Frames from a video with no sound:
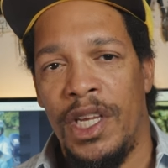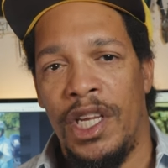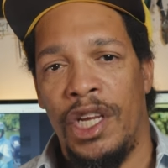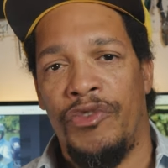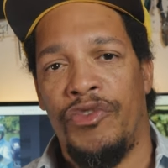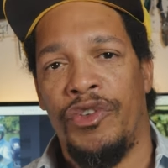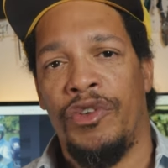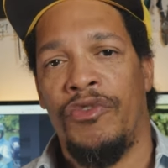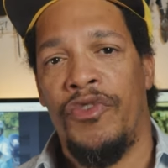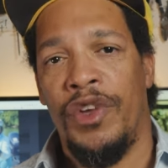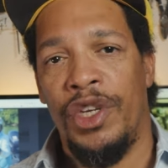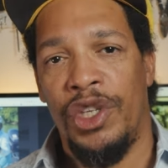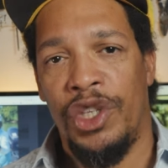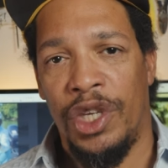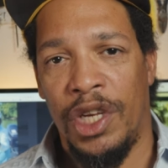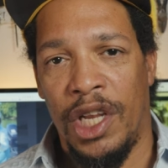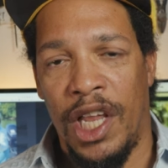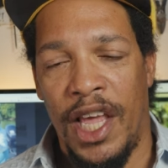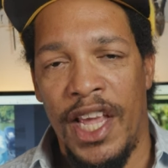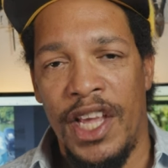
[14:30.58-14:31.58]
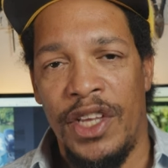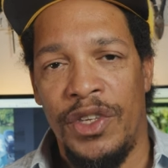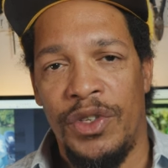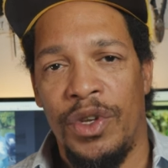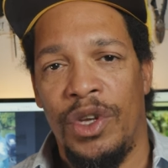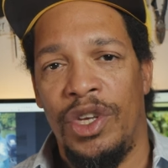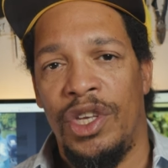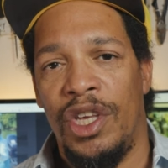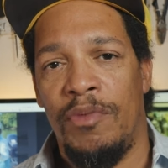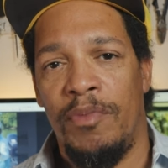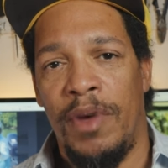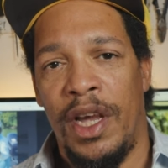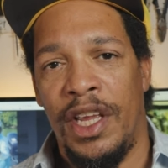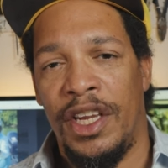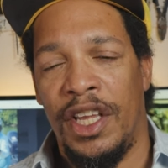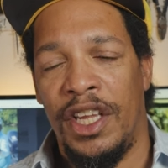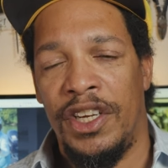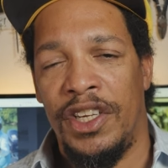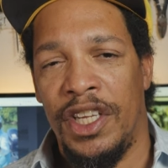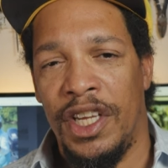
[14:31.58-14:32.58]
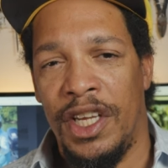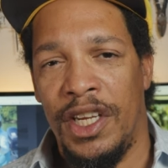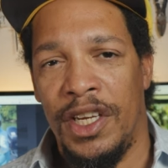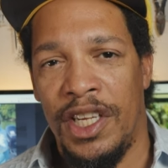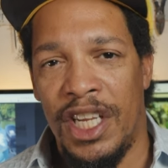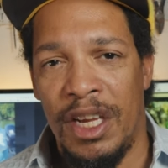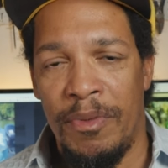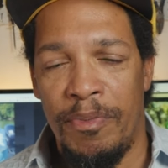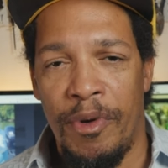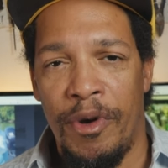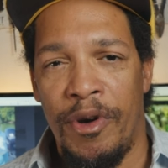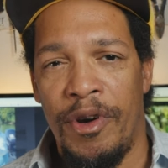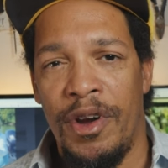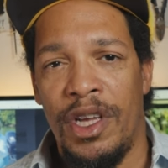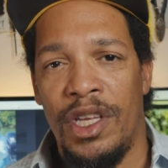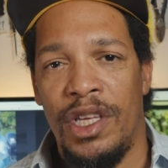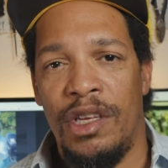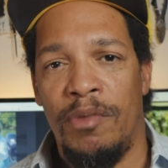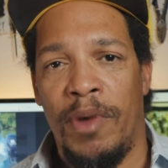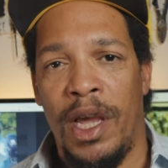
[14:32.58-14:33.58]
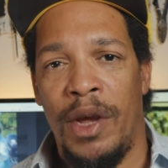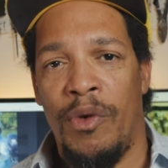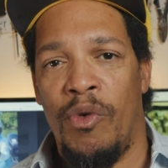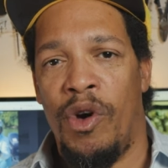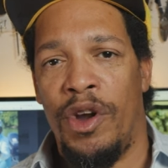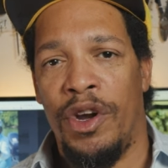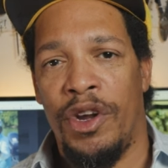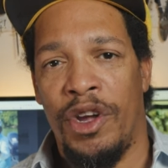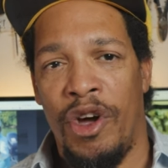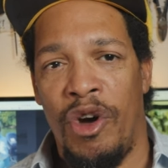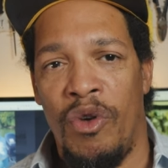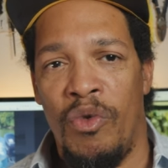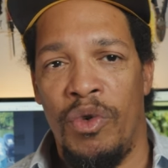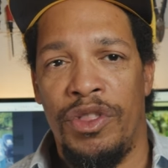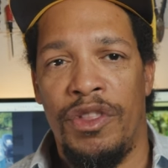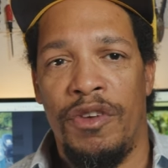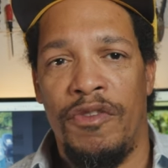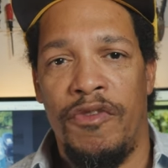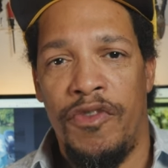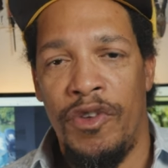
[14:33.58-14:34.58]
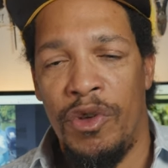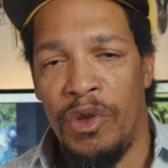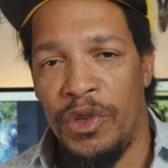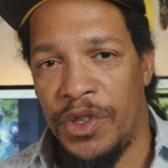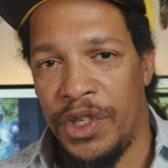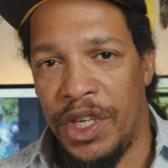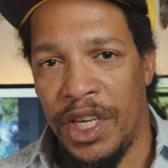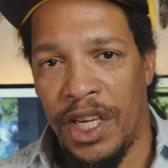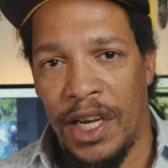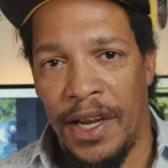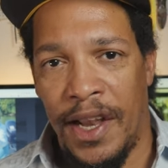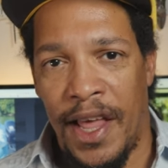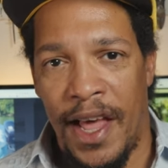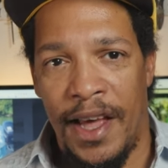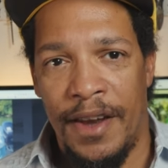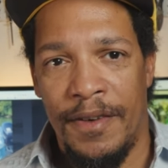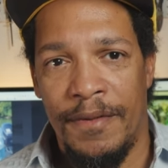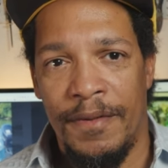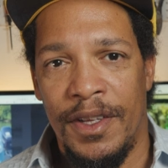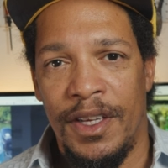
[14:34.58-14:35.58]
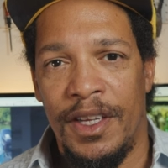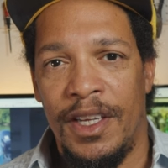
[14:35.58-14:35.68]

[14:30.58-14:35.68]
If you're fishing lakes, you may need to get deeper. You may want to go with a full sinking line.